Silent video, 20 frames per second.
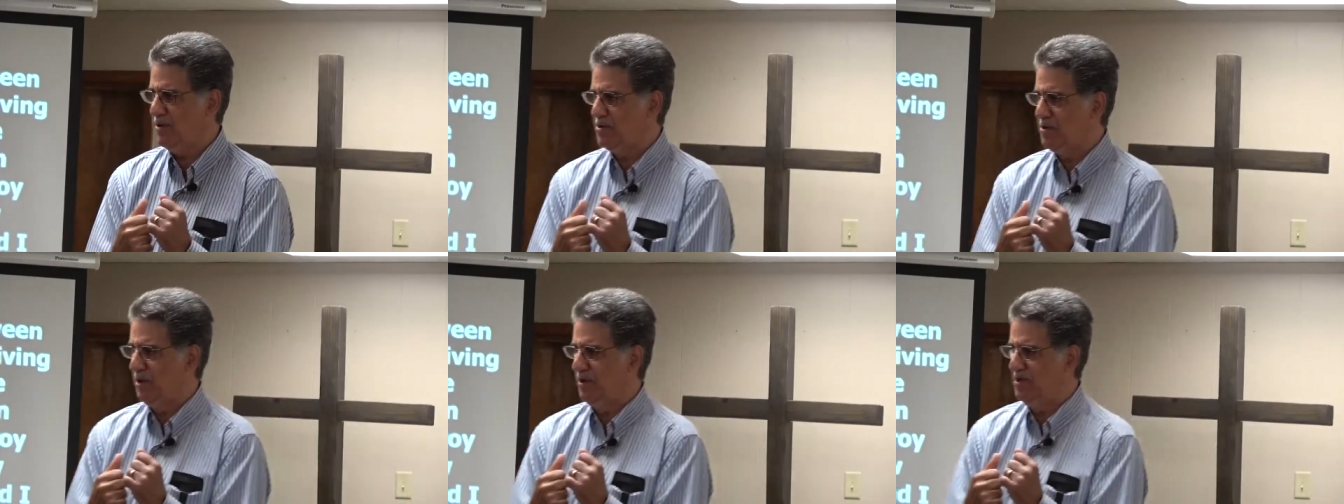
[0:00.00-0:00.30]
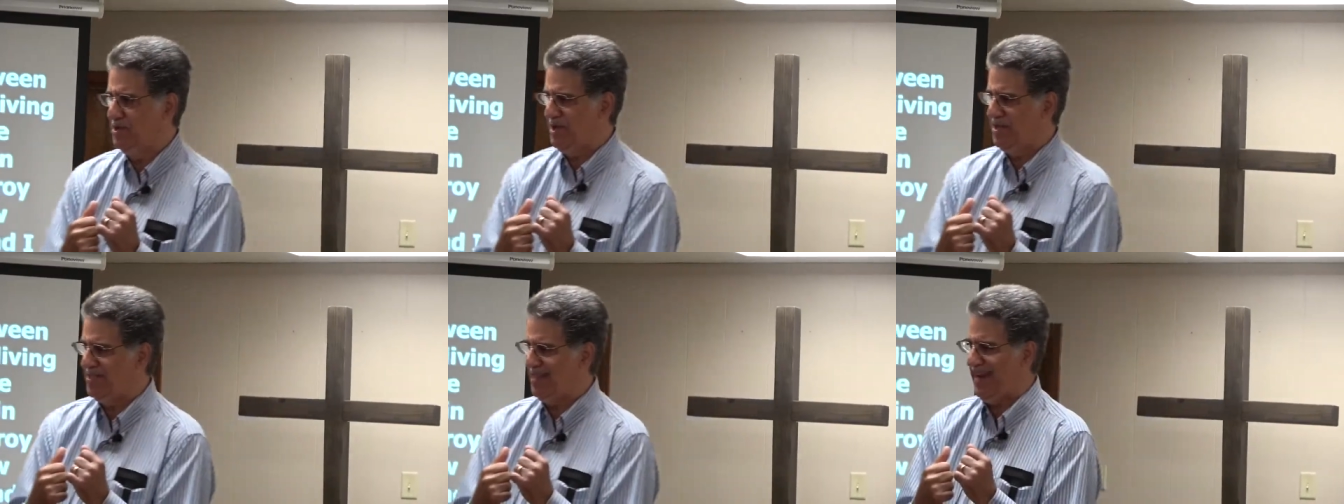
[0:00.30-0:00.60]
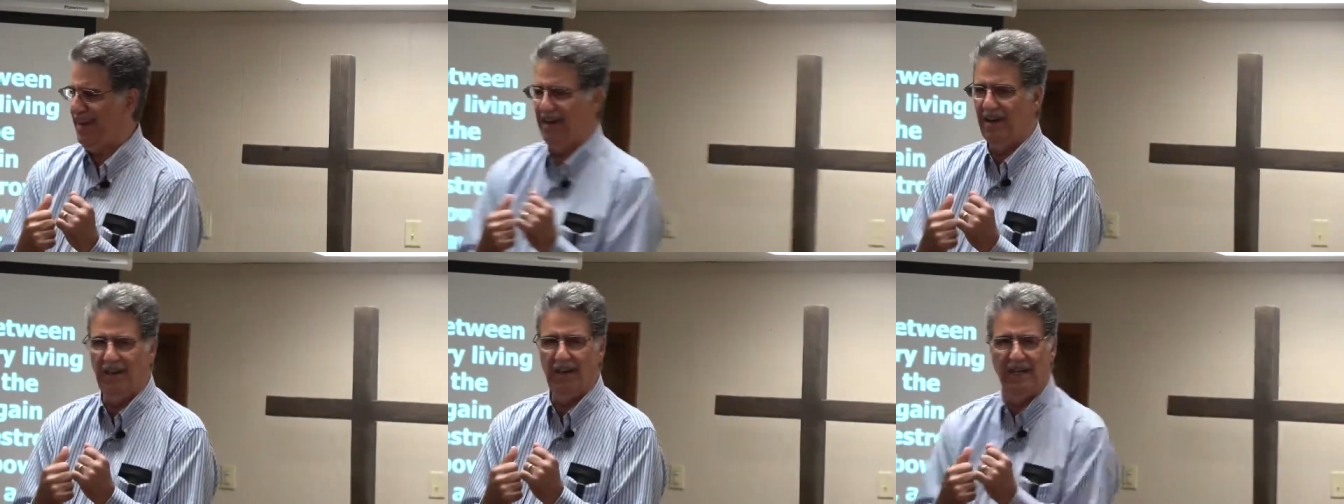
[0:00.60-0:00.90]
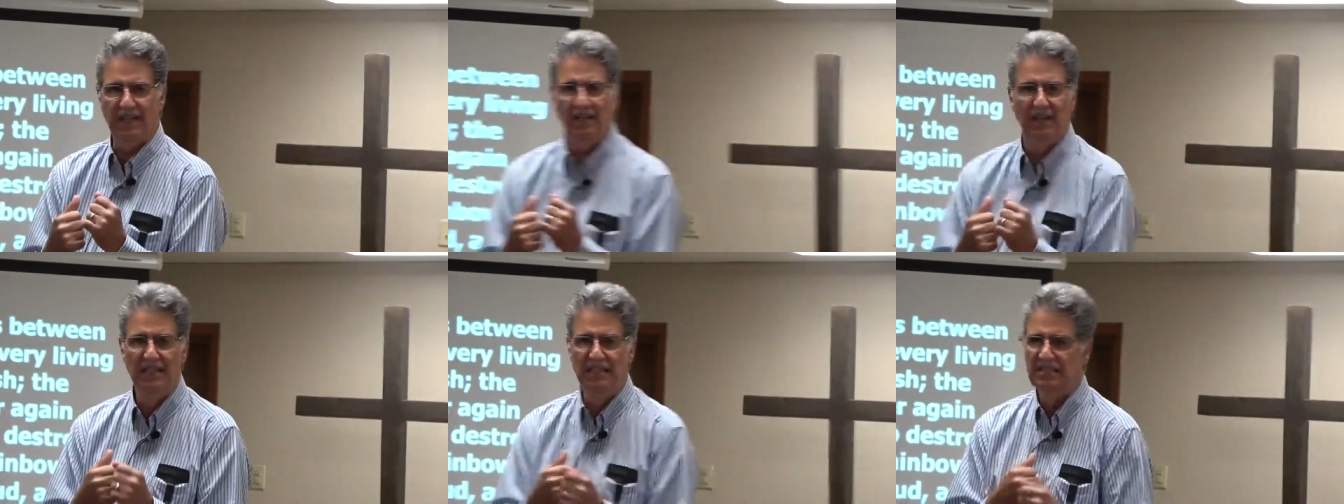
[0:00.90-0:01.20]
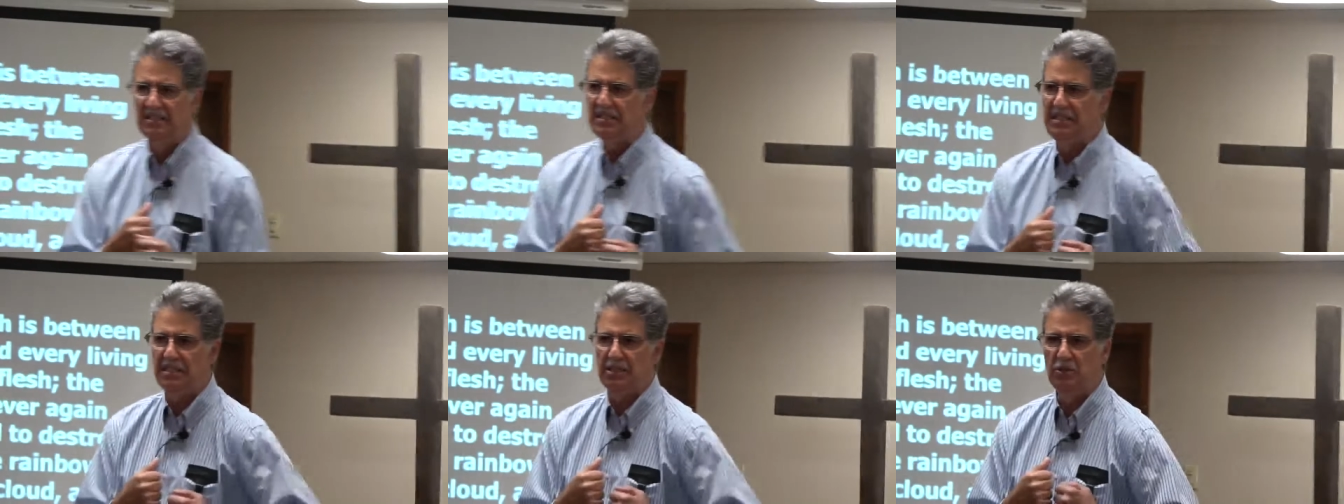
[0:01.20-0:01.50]
so she's kind of
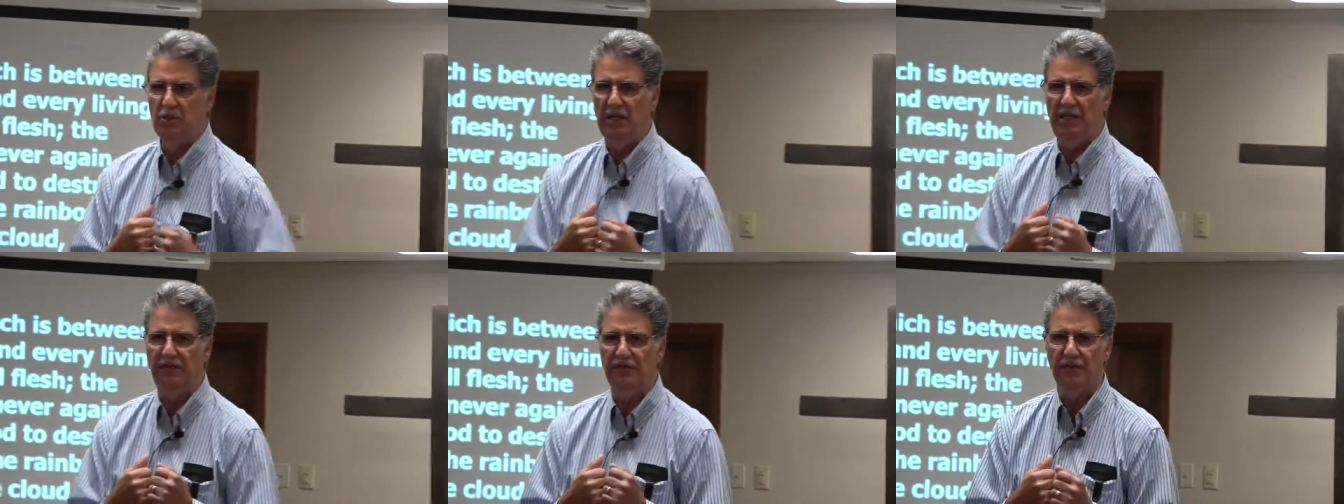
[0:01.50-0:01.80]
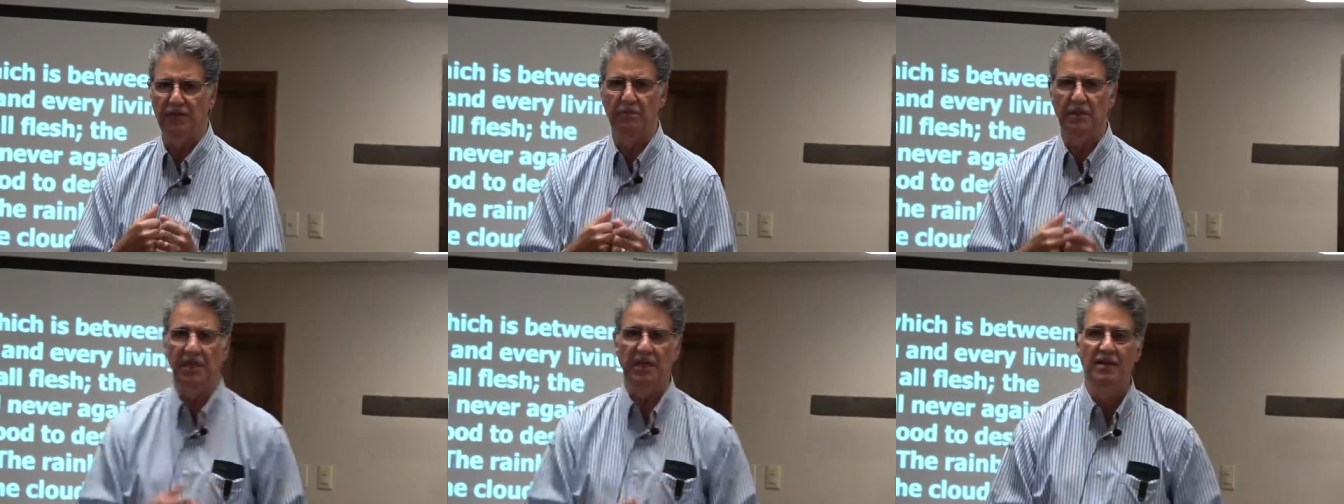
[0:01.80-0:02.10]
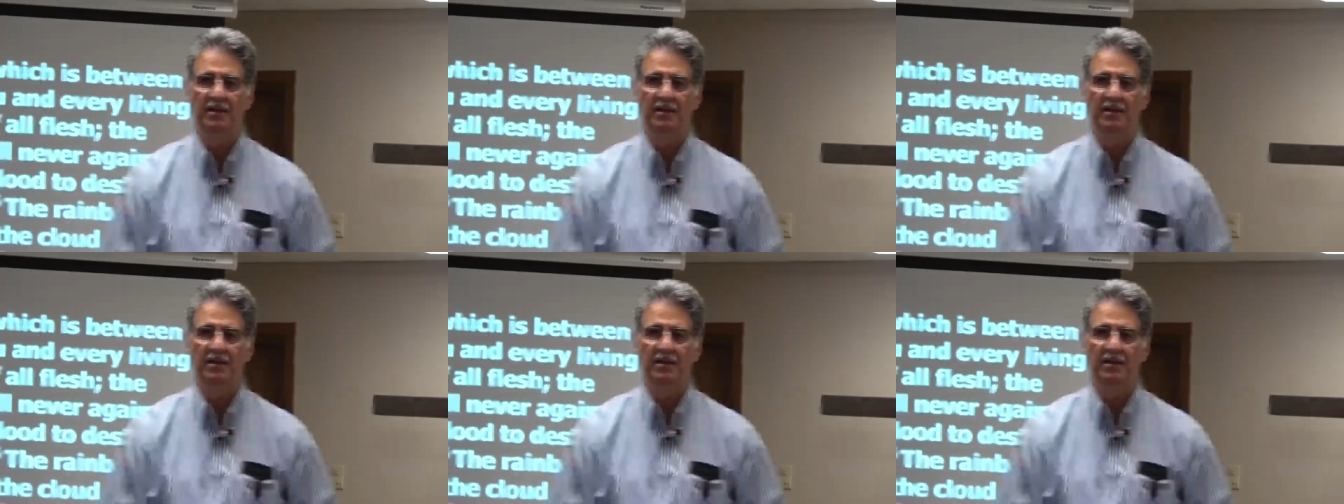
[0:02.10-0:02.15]
like, get away from me.